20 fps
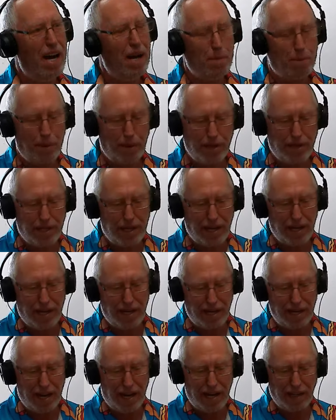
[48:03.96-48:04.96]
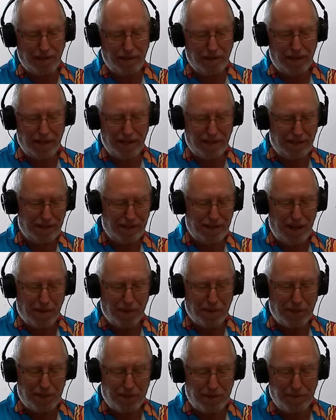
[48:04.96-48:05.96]
I appreciate it. That was
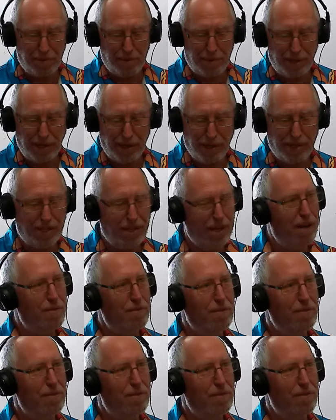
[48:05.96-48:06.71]
some pretty good stuff.